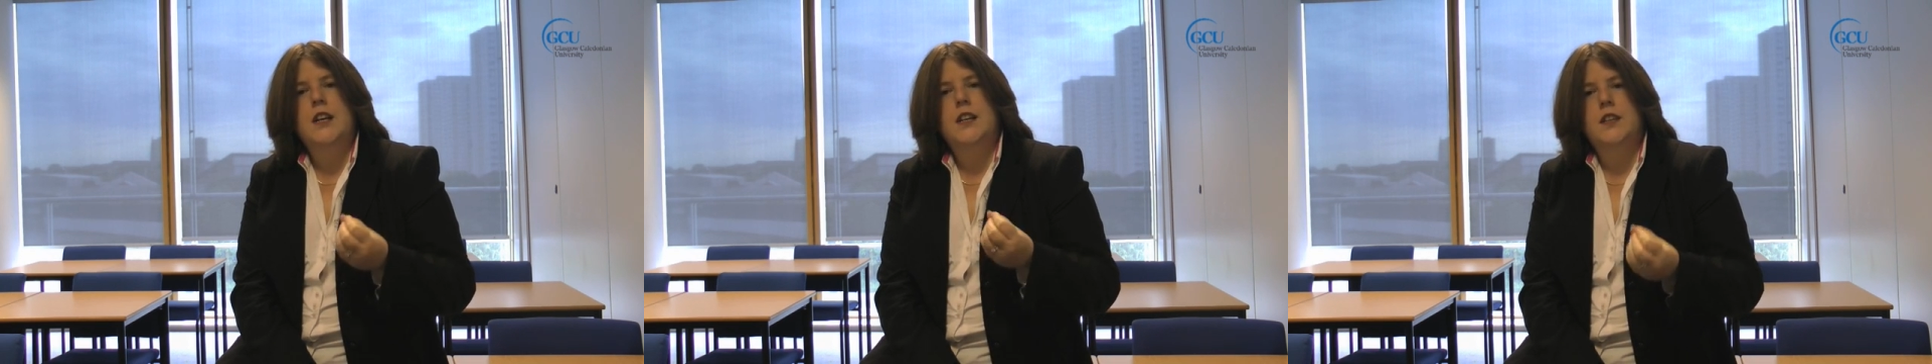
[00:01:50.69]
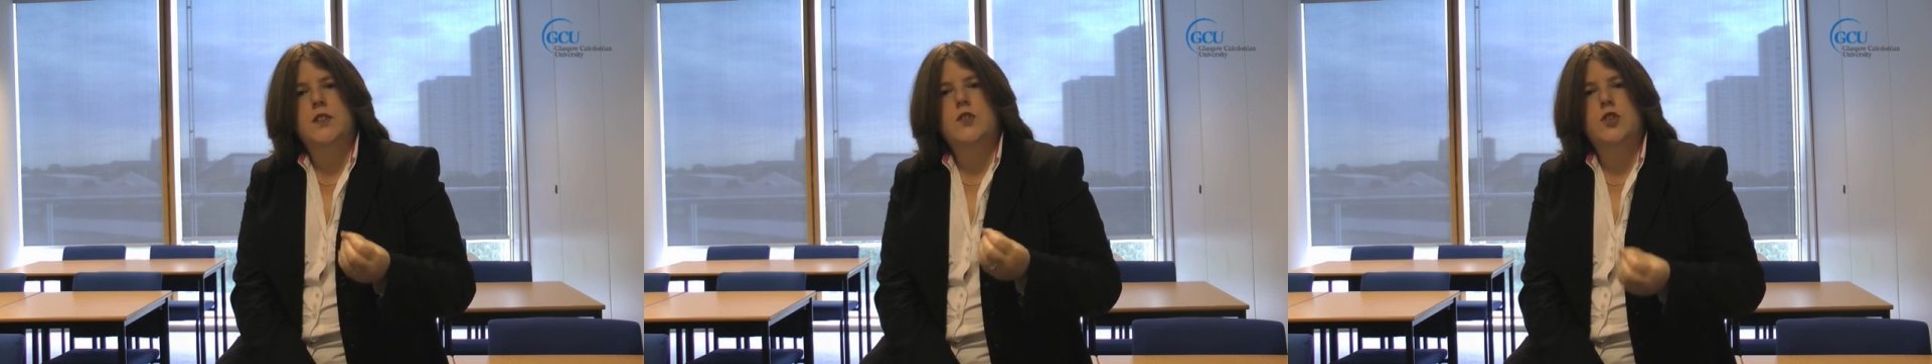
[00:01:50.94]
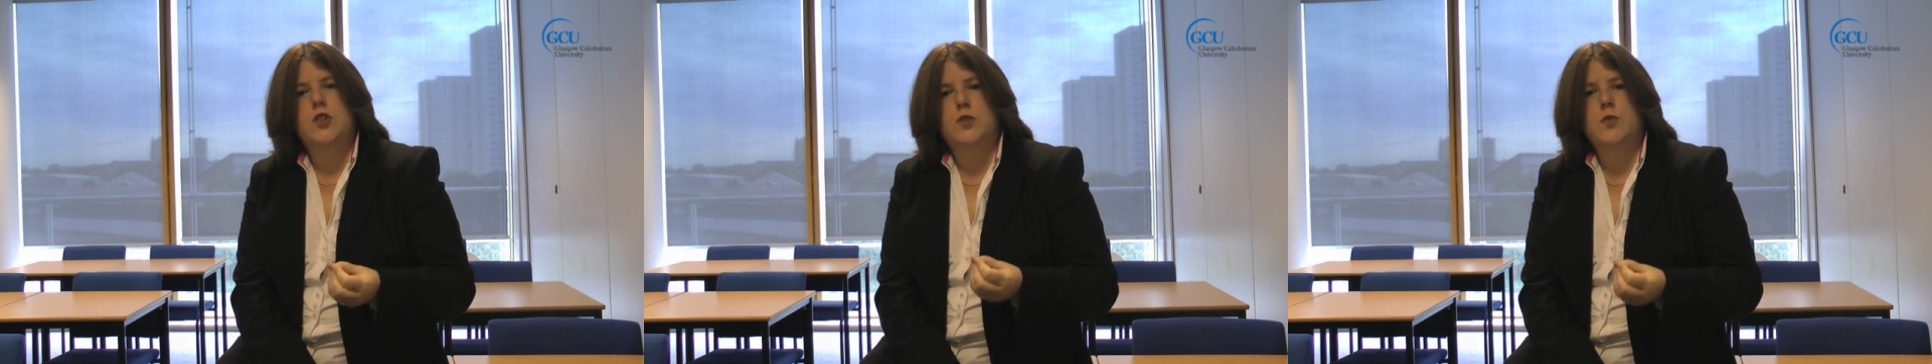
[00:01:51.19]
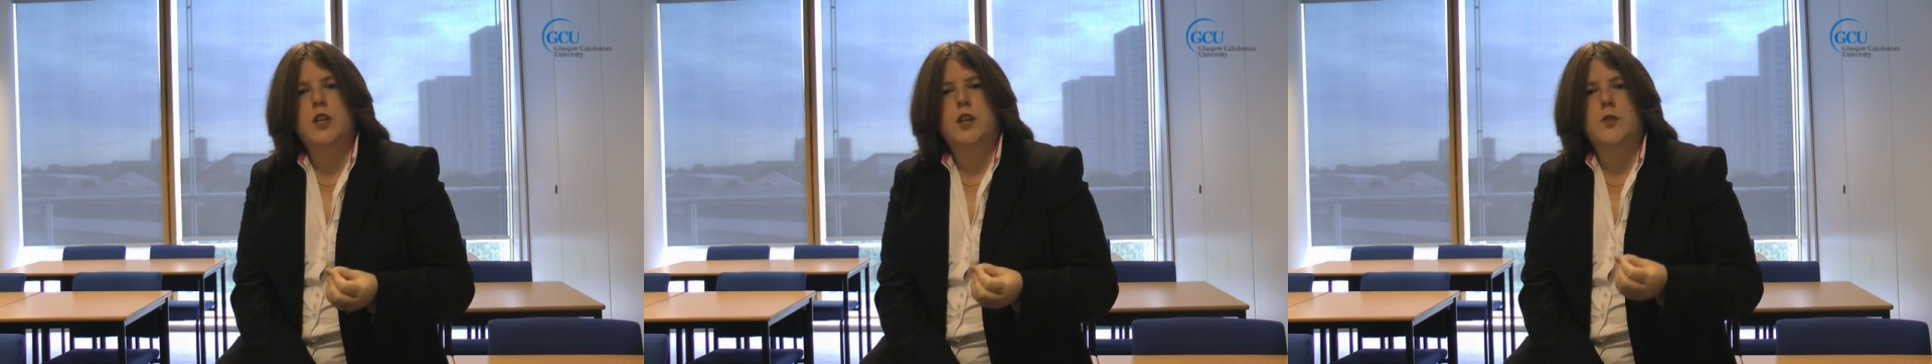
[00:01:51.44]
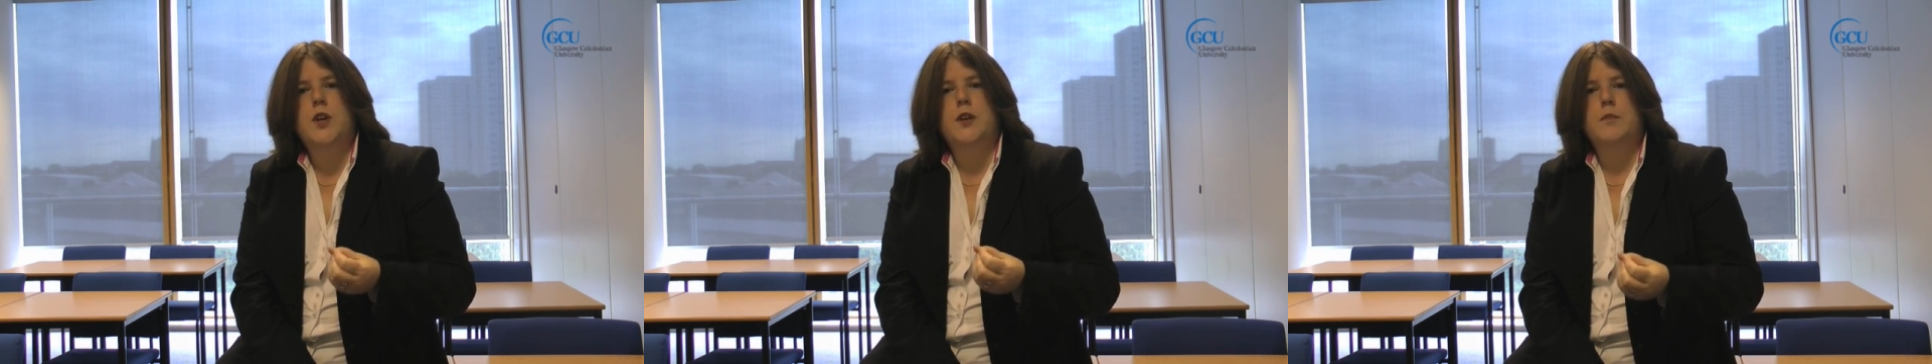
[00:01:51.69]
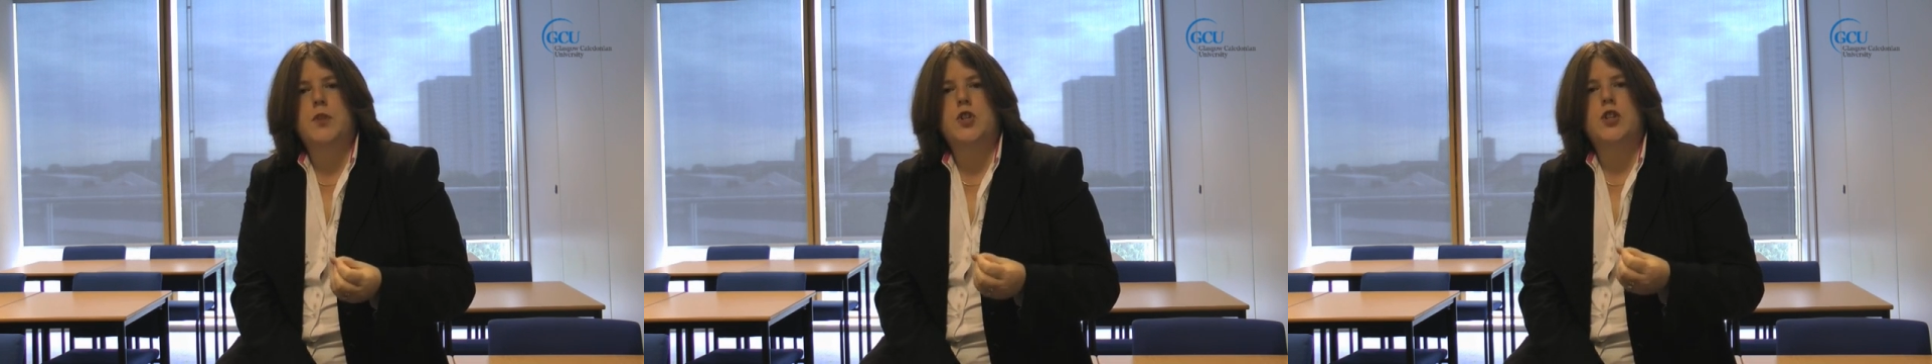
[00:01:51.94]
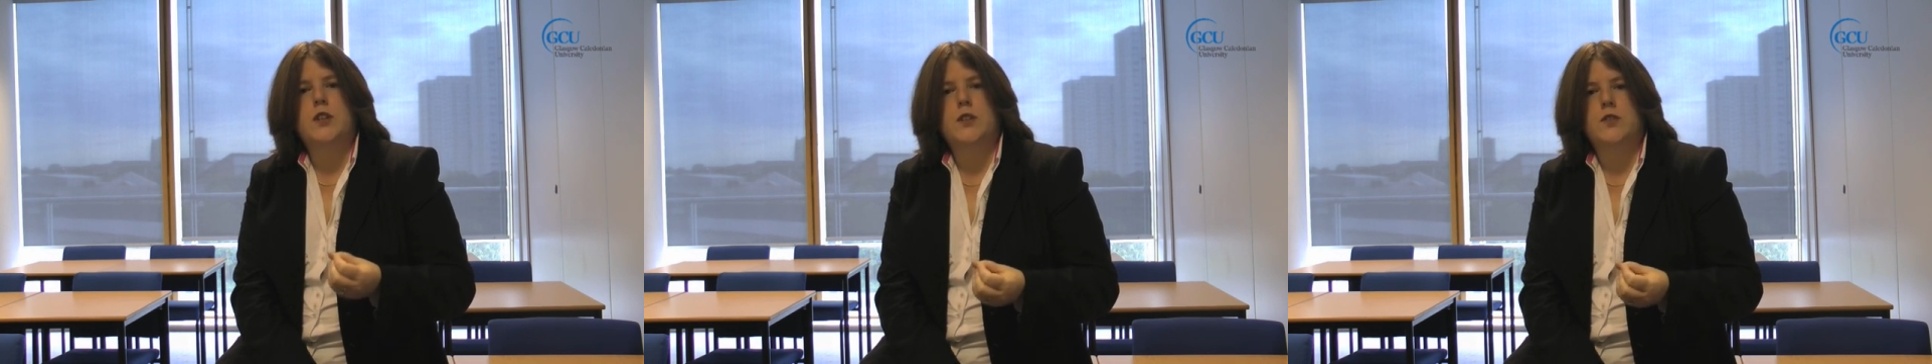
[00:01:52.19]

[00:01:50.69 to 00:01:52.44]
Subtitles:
isn't showing you how much I